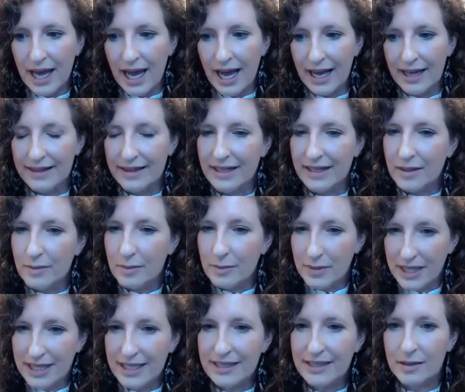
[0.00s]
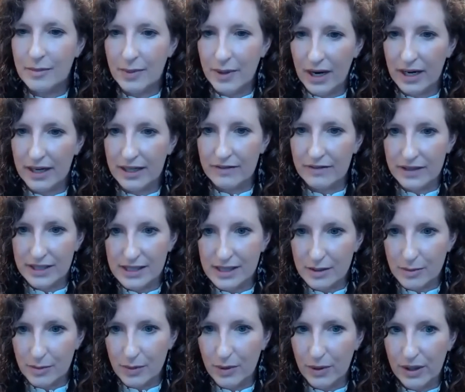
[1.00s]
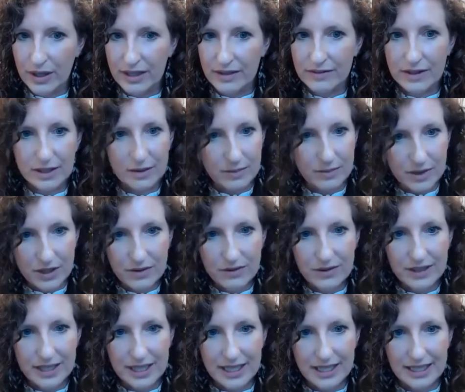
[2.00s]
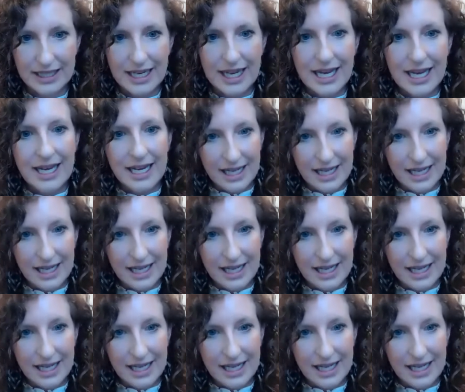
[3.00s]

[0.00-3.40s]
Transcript: I think being a part of a supportive community